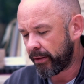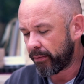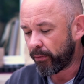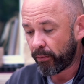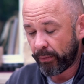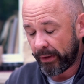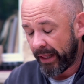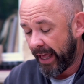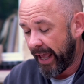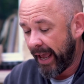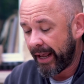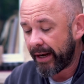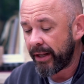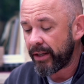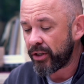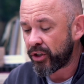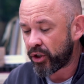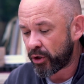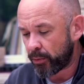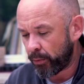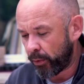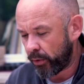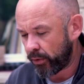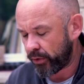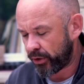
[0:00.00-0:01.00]
well, any
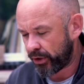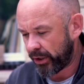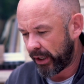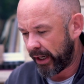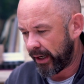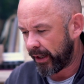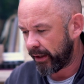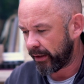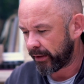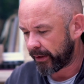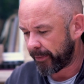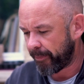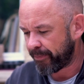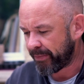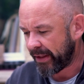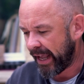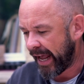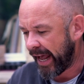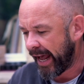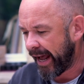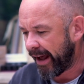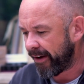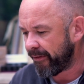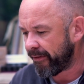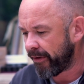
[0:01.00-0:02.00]
small child
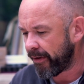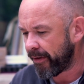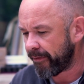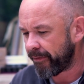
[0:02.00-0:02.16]
have